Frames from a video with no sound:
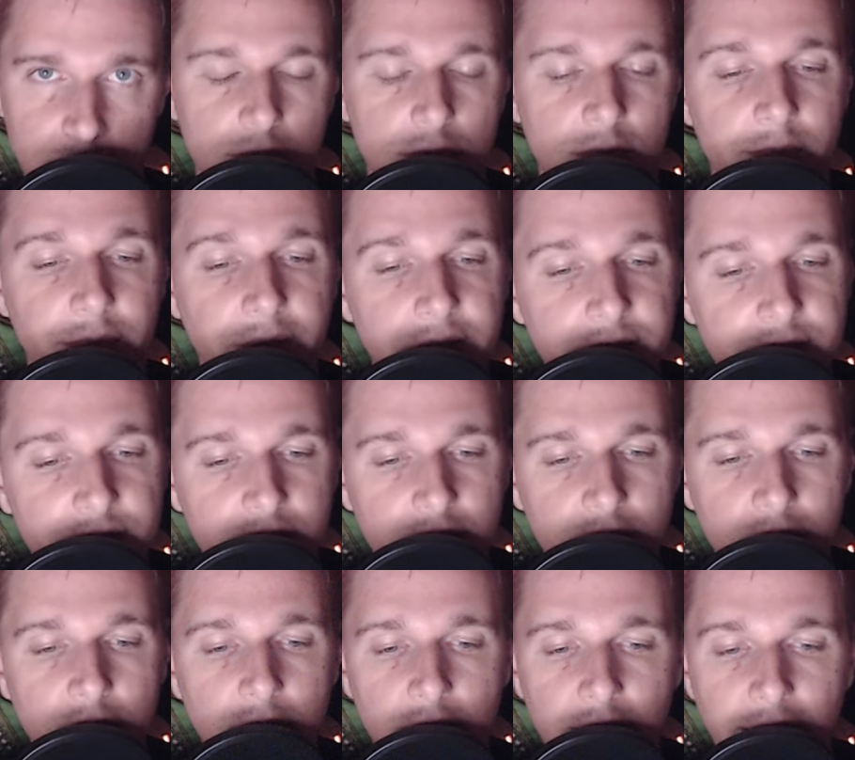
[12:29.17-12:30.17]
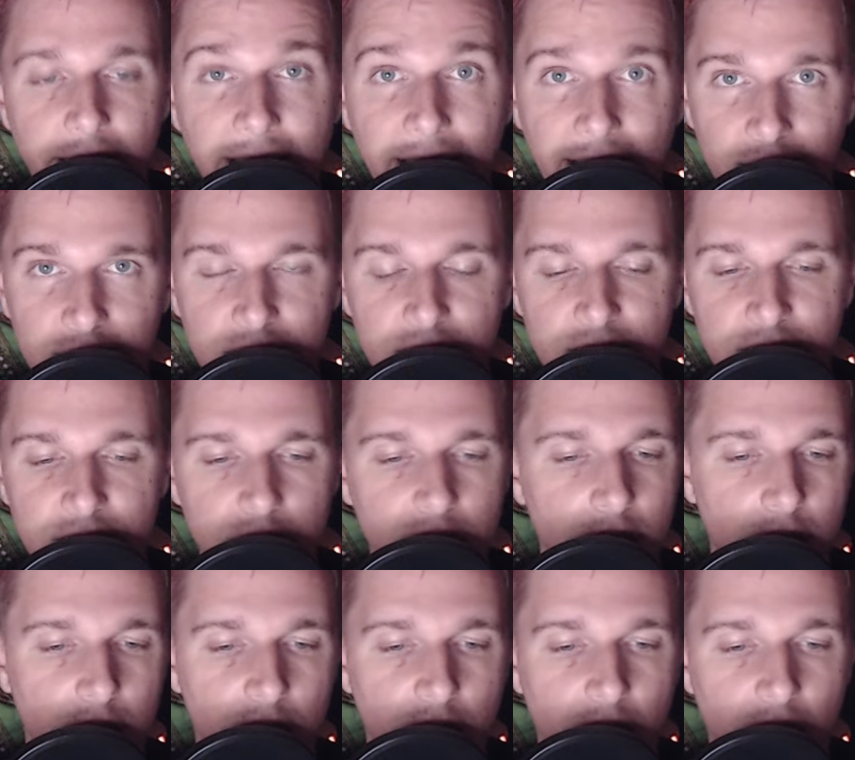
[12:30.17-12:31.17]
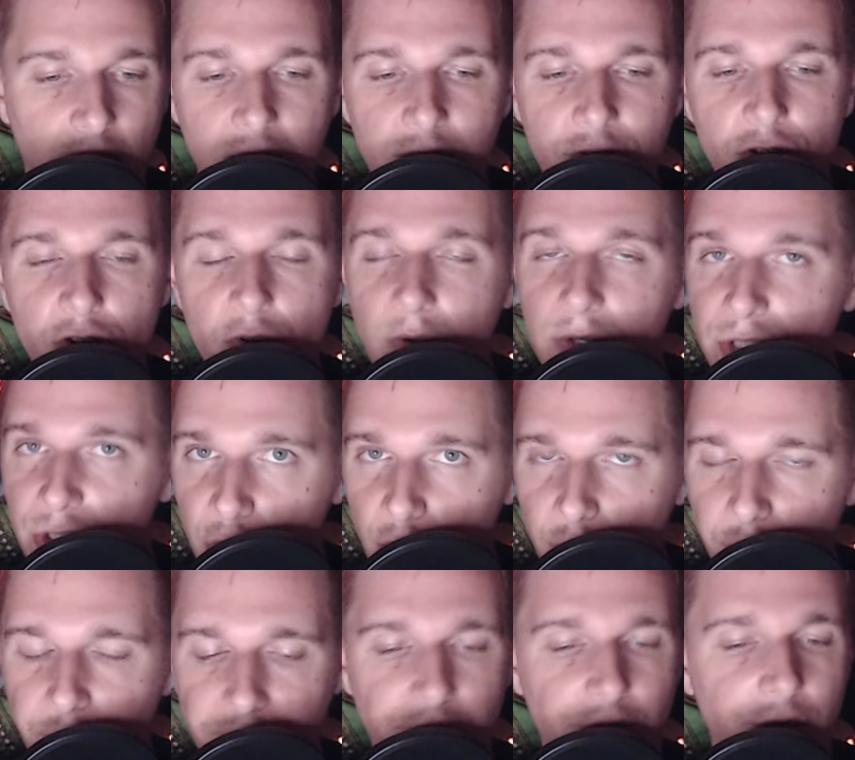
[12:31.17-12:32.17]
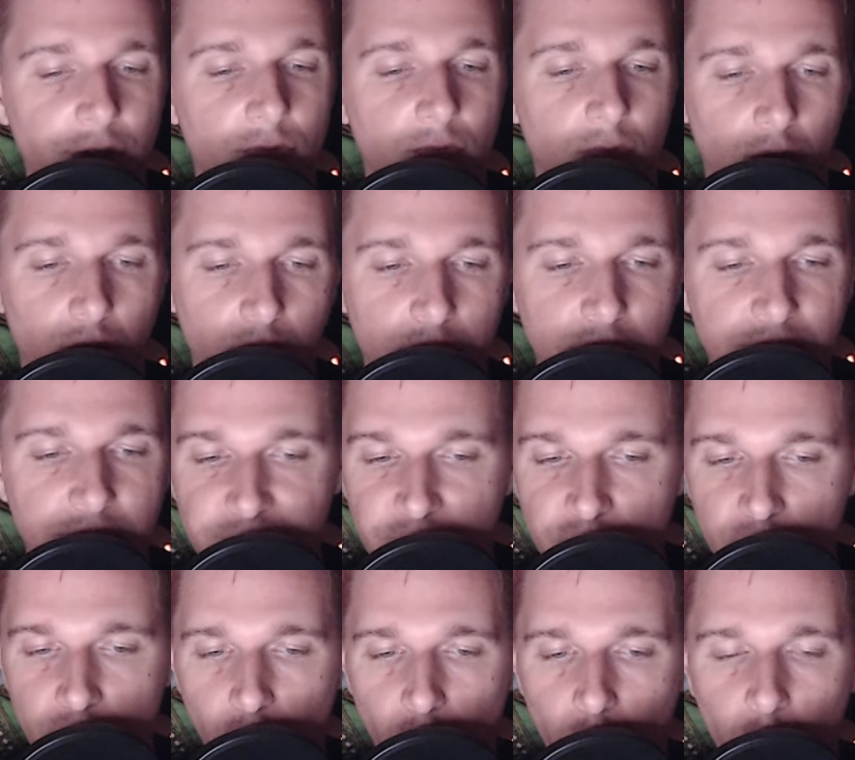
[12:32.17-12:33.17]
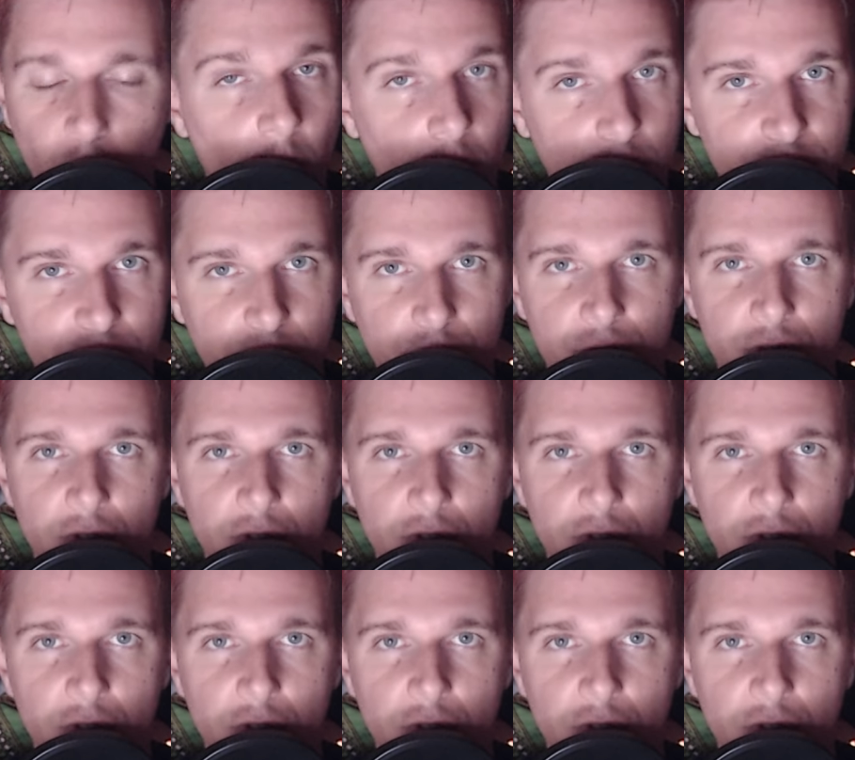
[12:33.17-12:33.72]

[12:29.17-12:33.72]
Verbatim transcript: based asks are you a superhero if so what's your